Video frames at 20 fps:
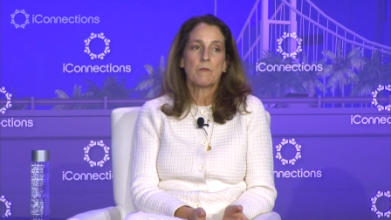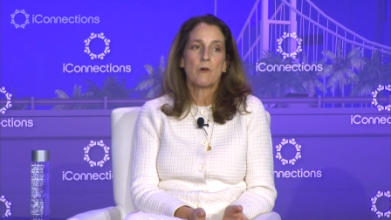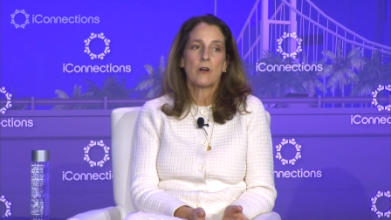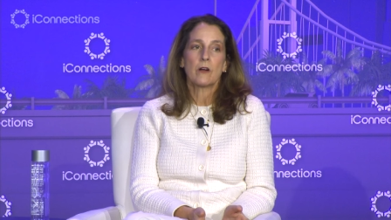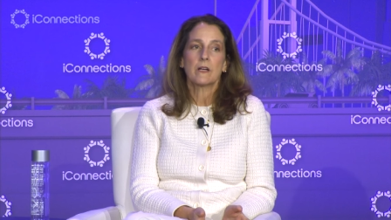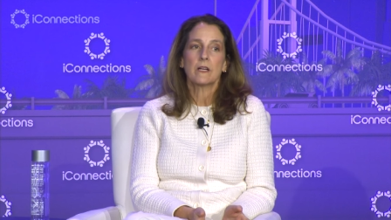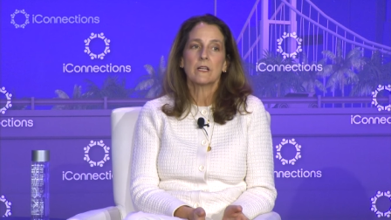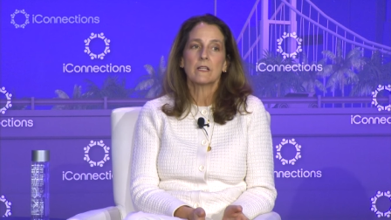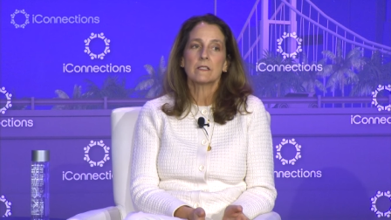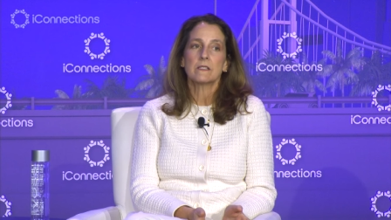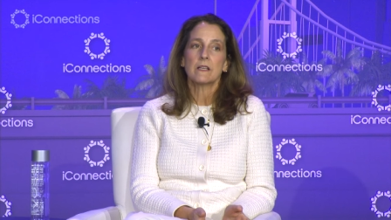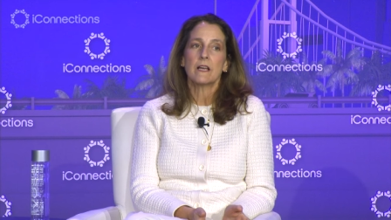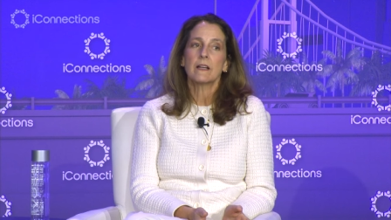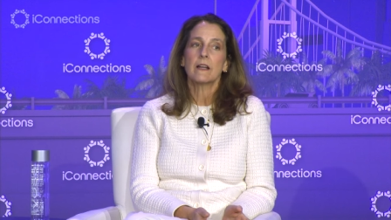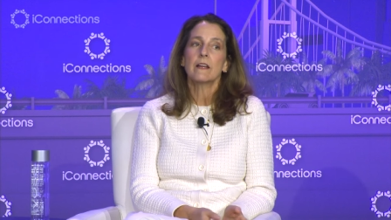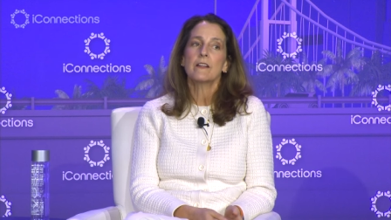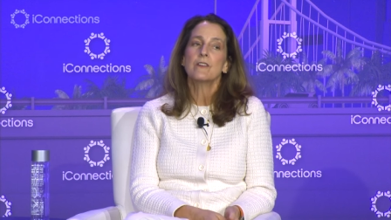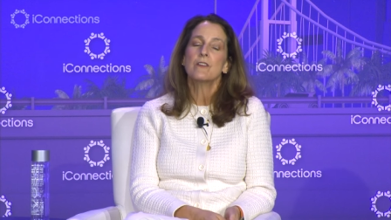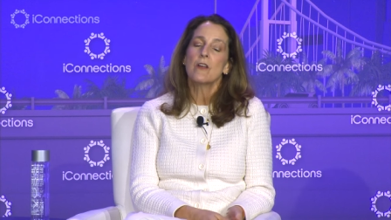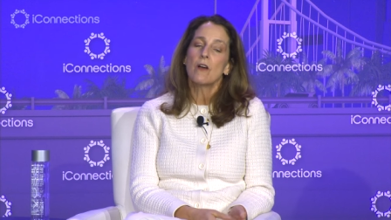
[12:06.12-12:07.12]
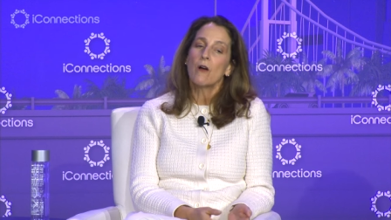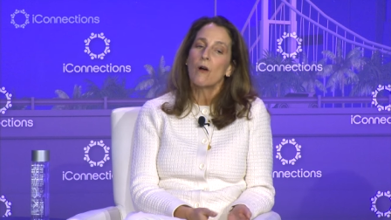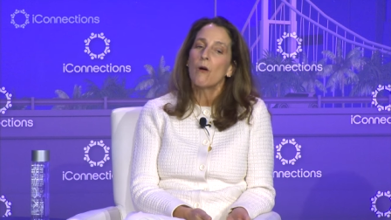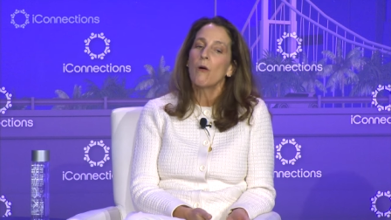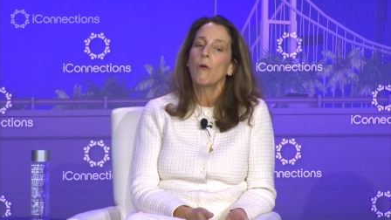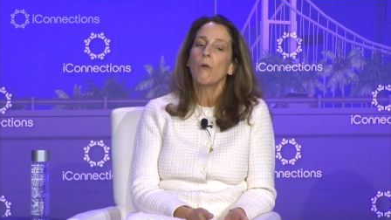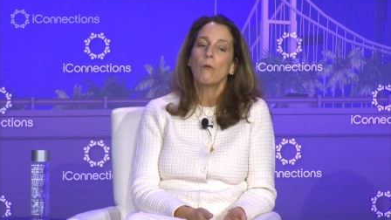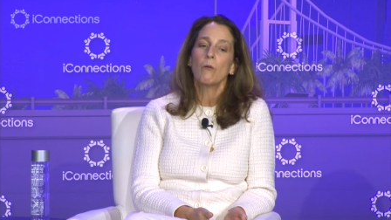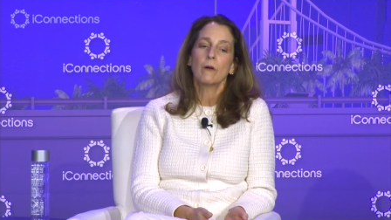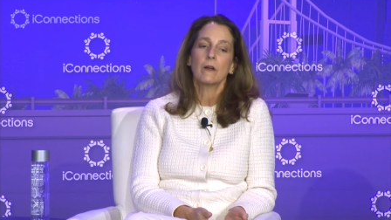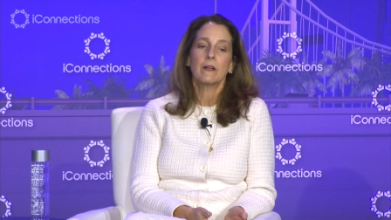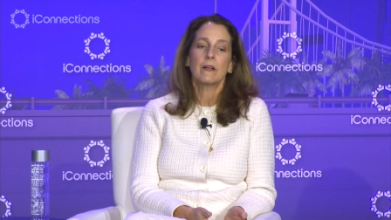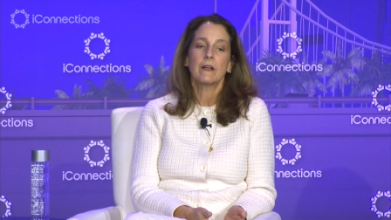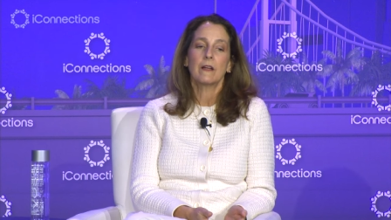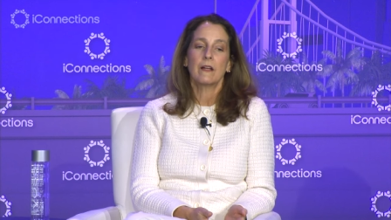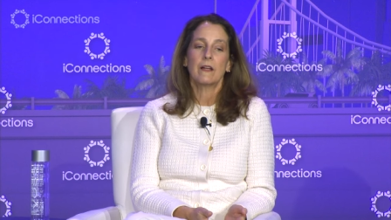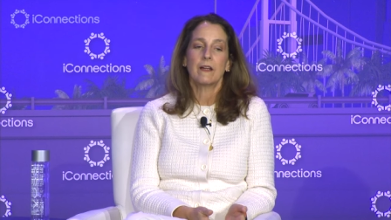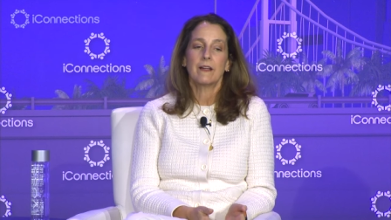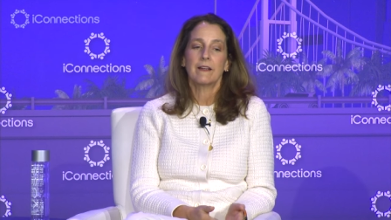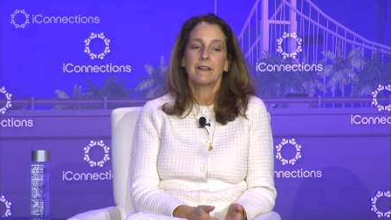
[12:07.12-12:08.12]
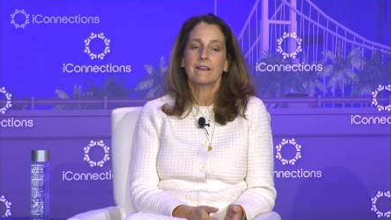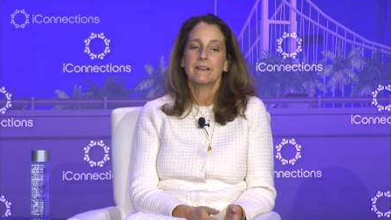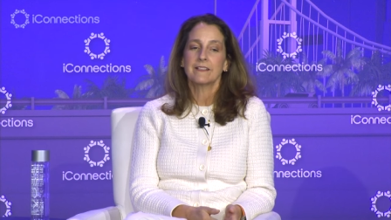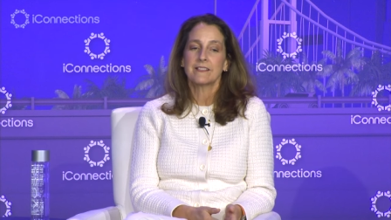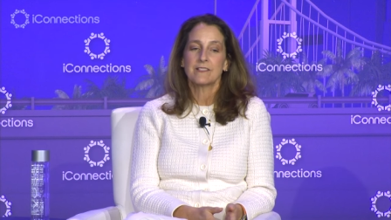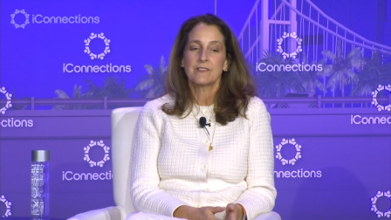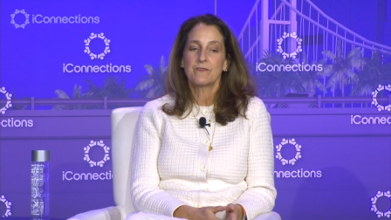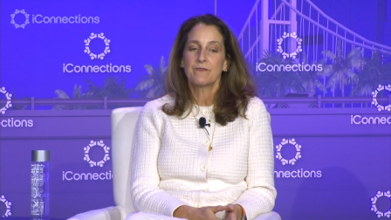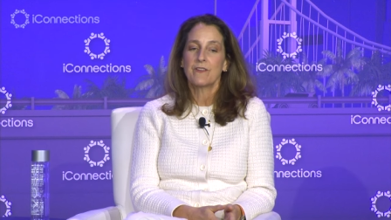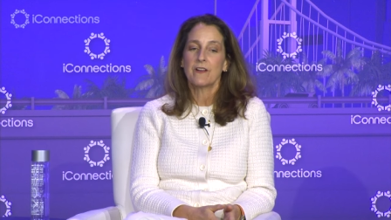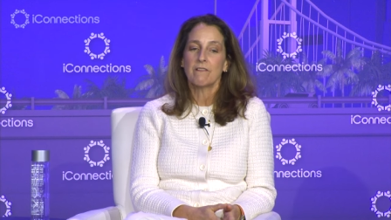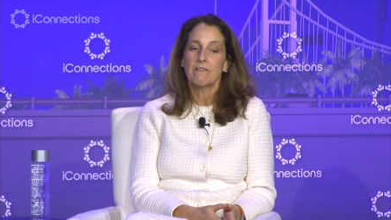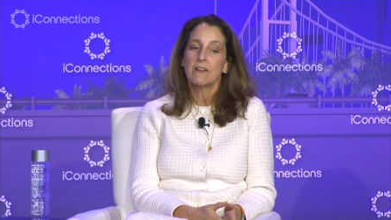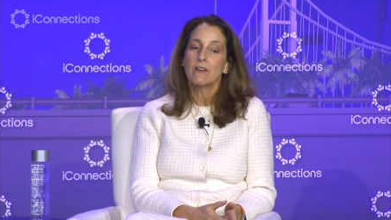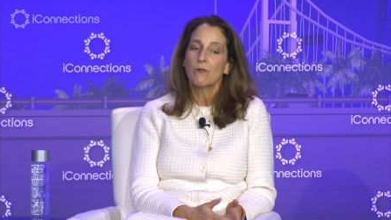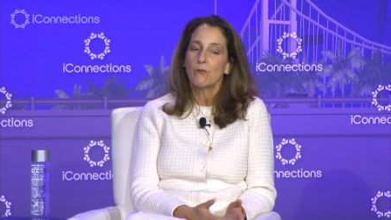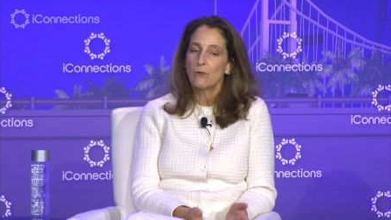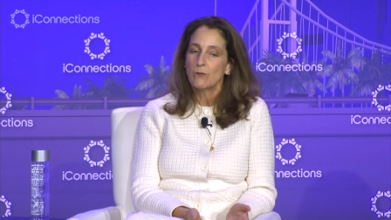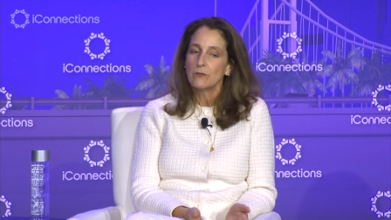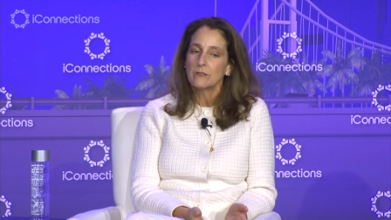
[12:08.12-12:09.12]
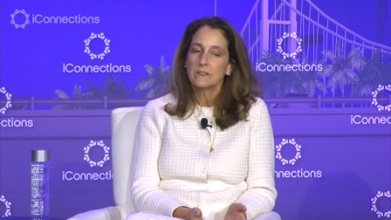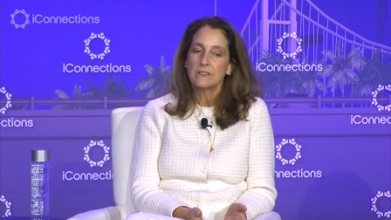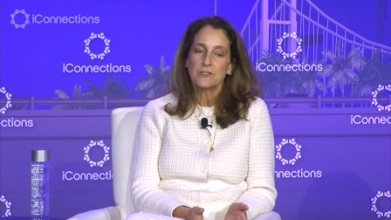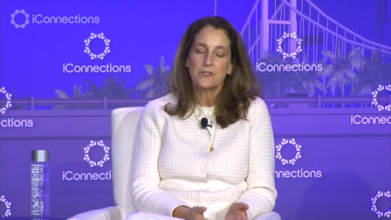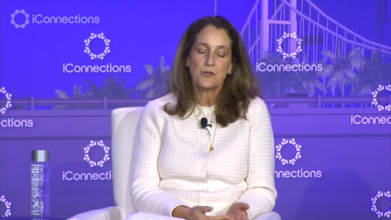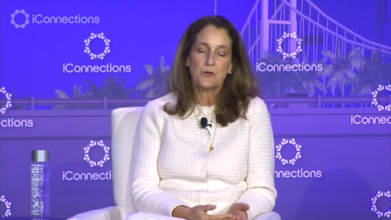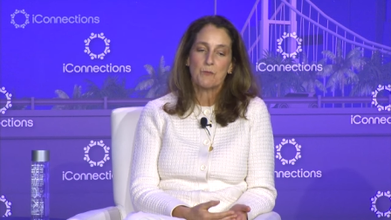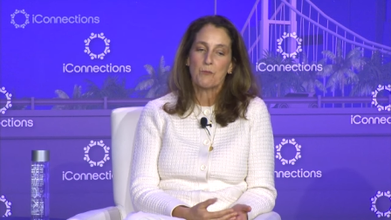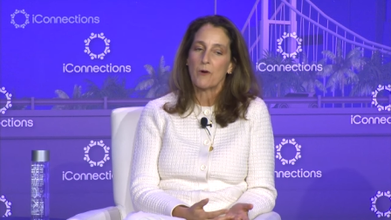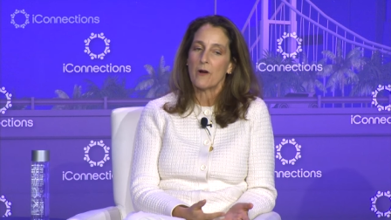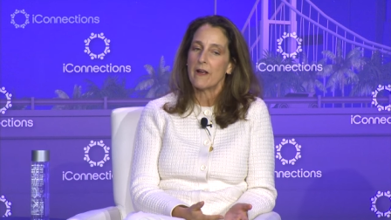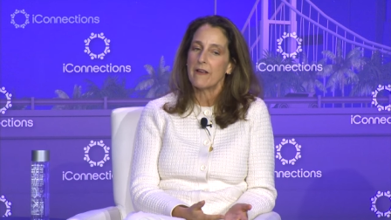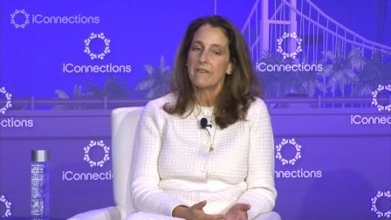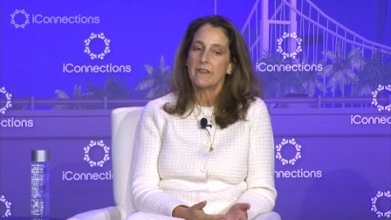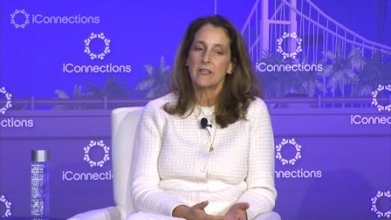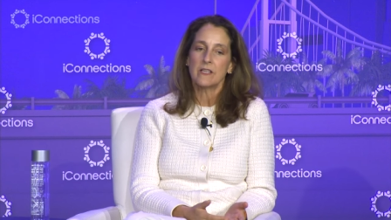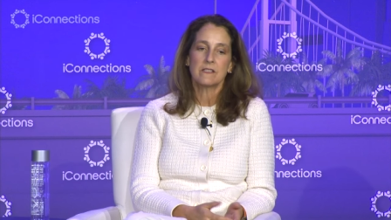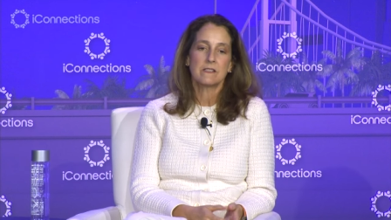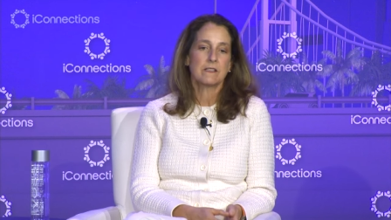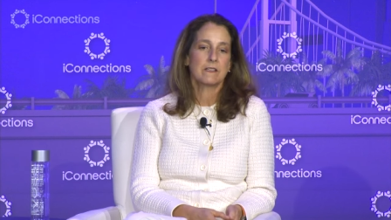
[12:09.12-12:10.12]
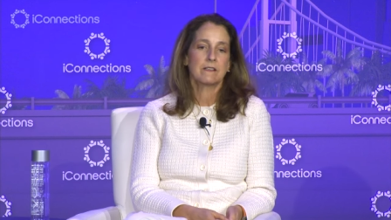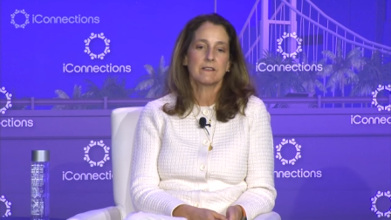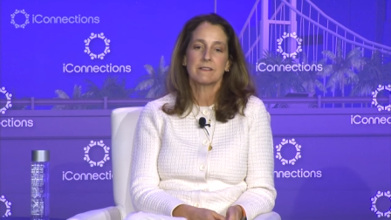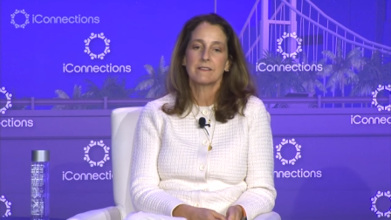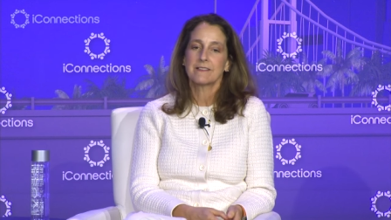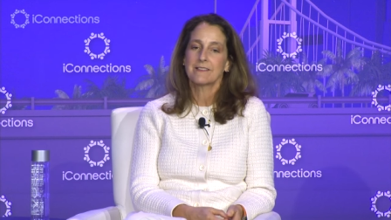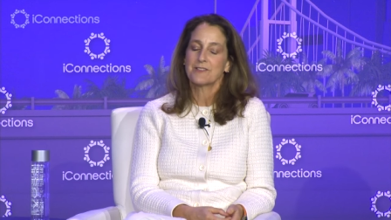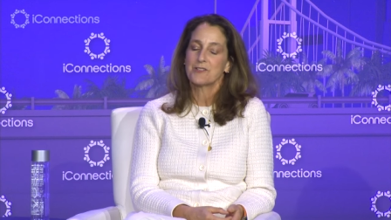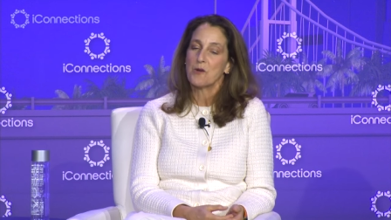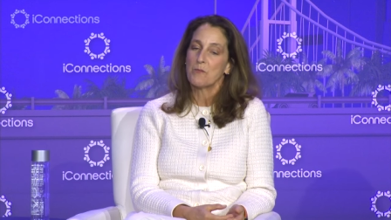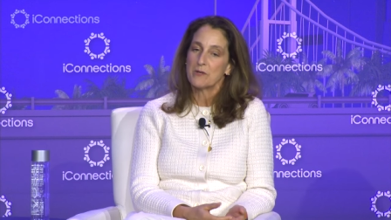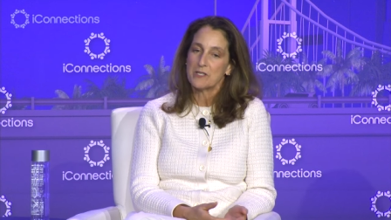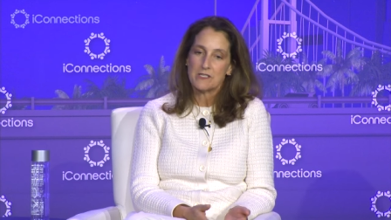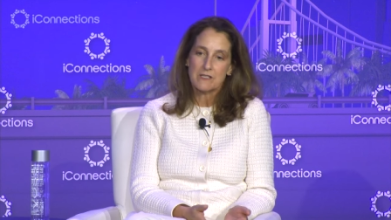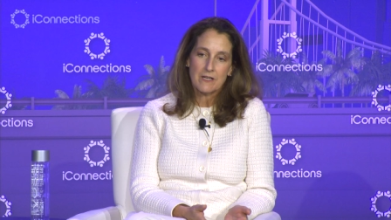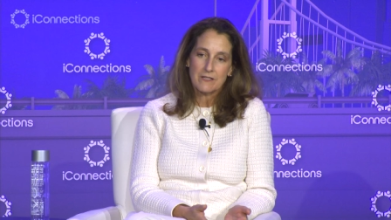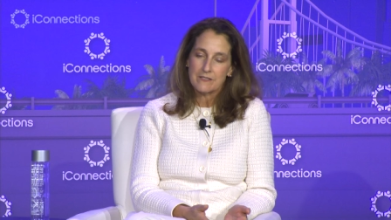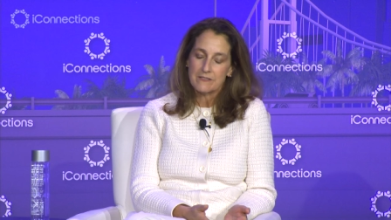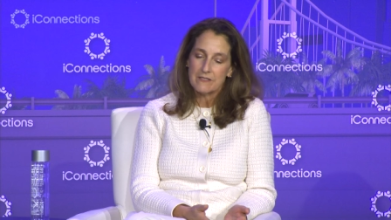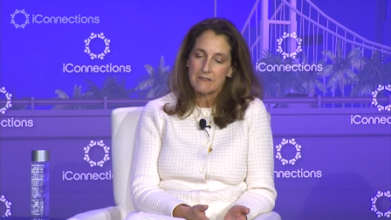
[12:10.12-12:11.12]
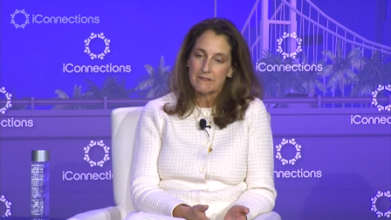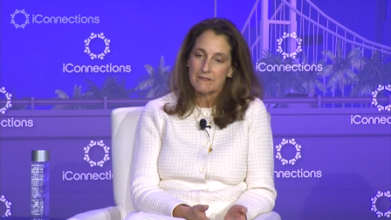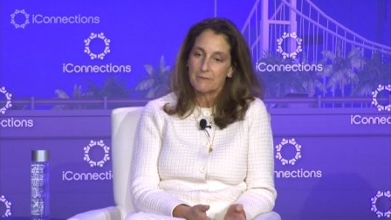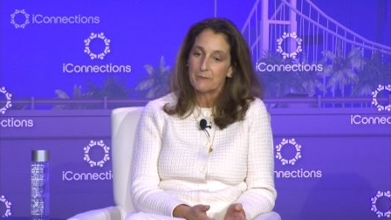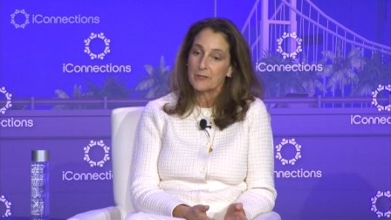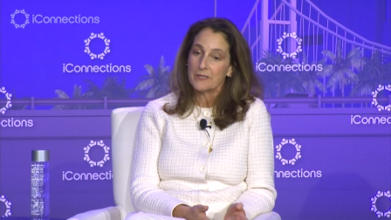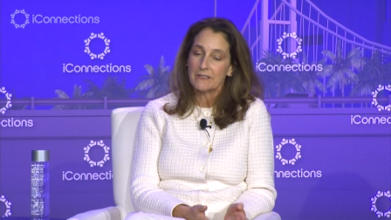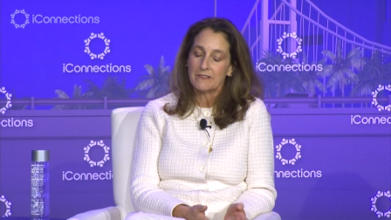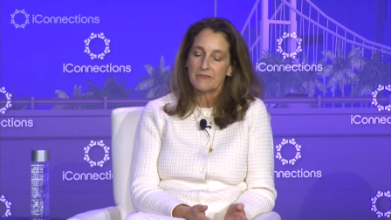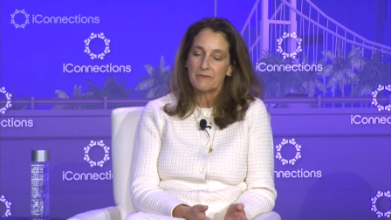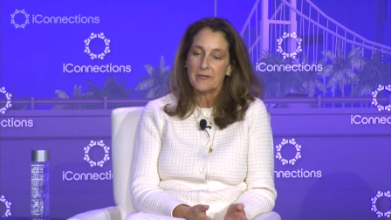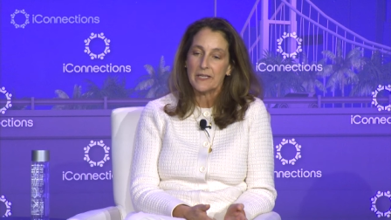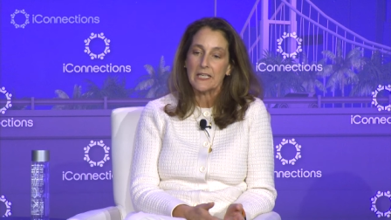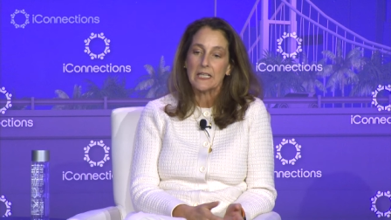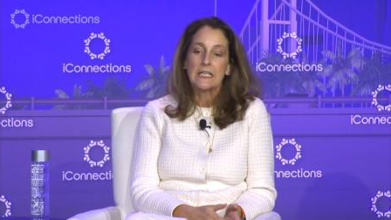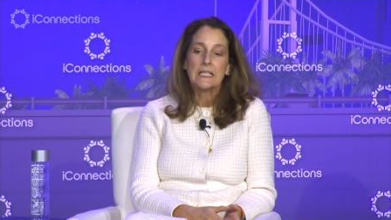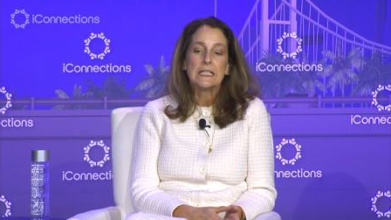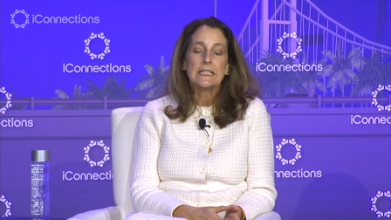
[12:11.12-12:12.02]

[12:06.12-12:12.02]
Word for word: markets, and I know it's very cool to do privates, and it's so much sexier, believe me.